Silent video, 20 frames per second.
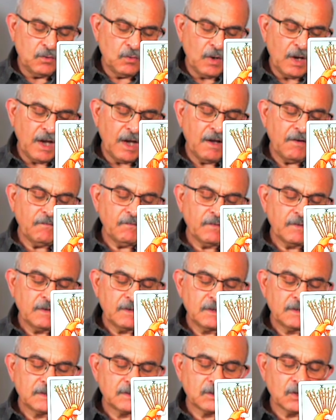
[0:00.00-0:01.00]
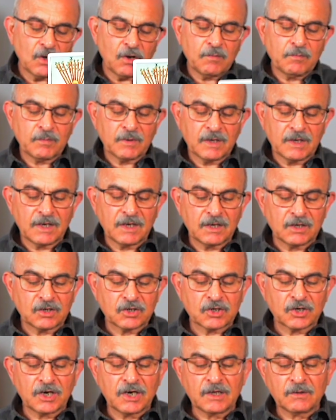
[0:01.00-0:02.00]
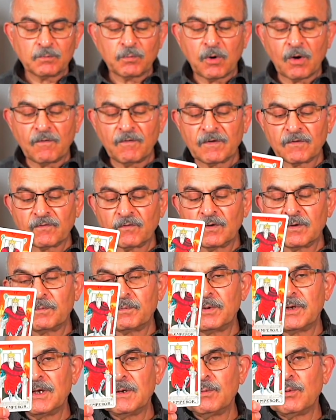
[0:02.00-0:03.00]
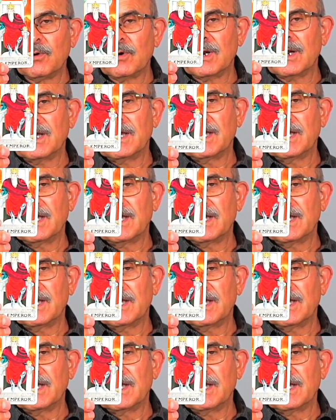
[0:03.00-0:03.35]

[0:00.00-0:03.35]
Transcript: have some great, powerful people